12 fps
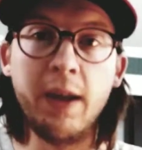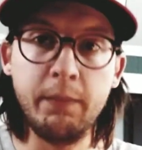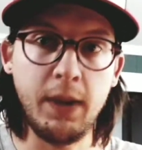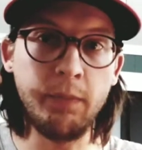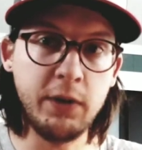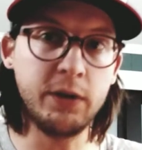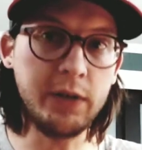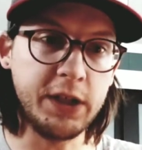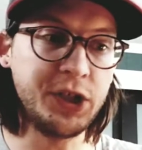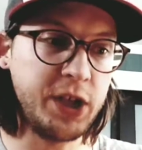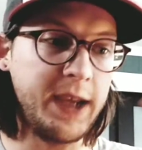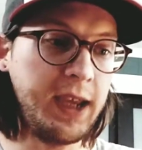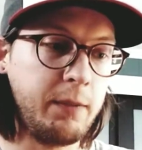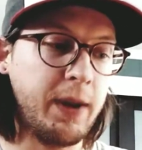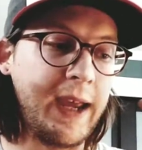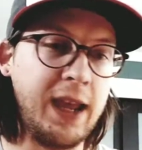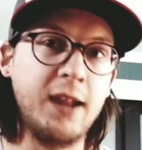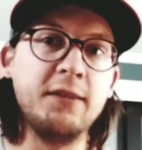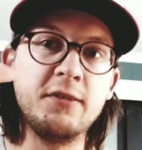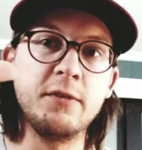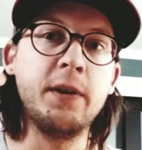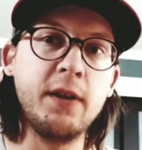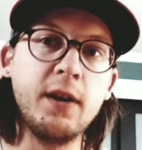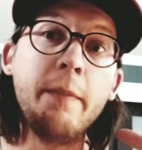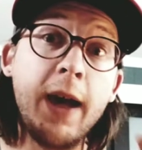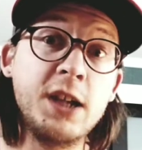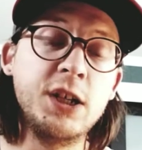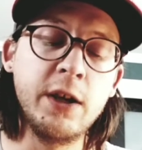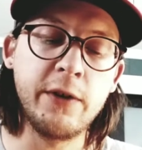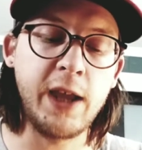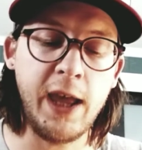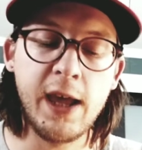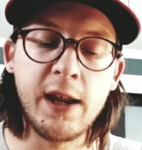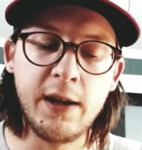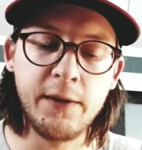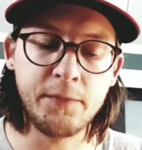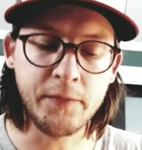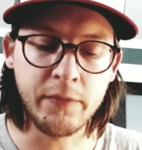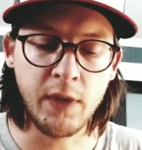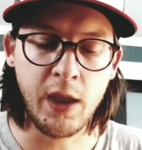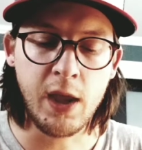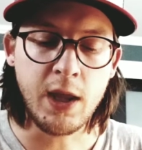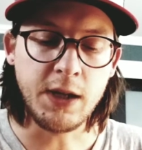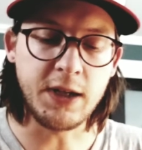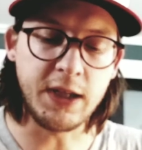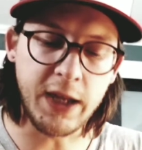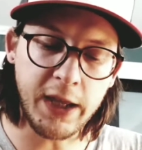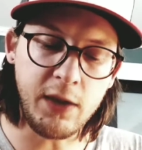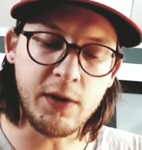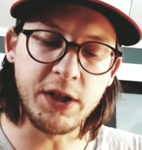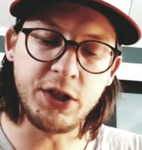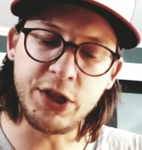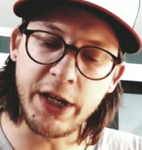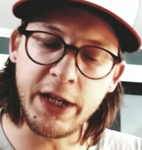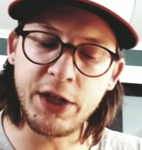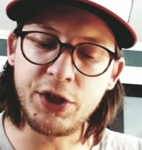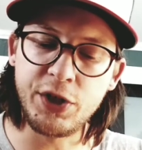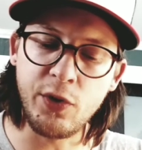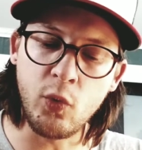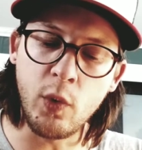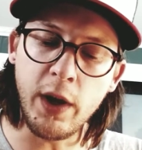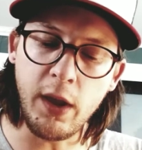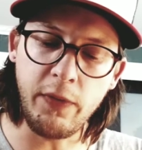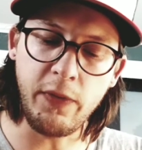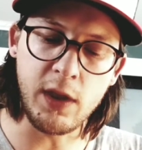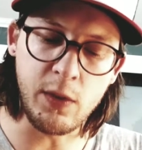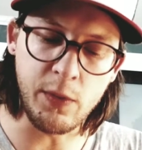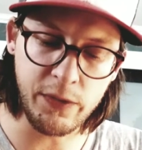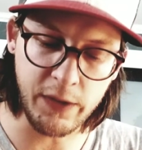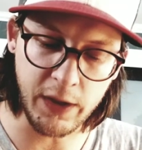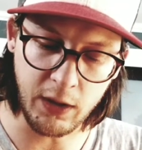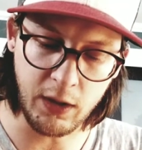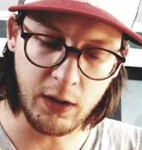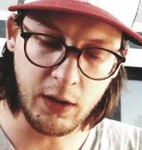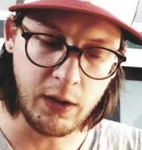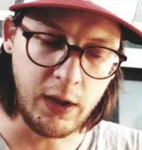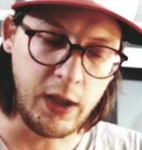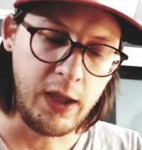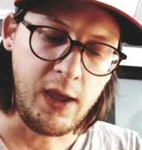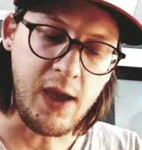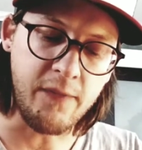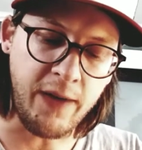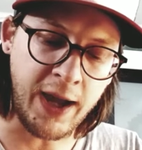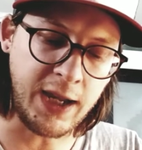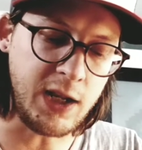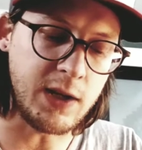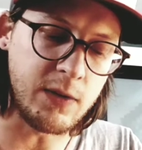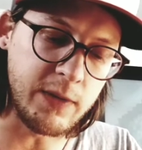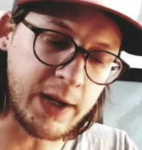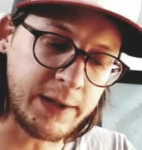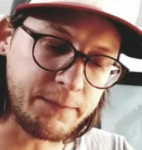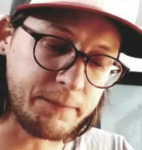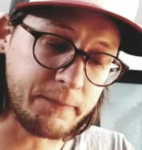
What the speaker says: I'm literally shaking my hands around an imaginary head to get you to change the way that you think. If I can do that,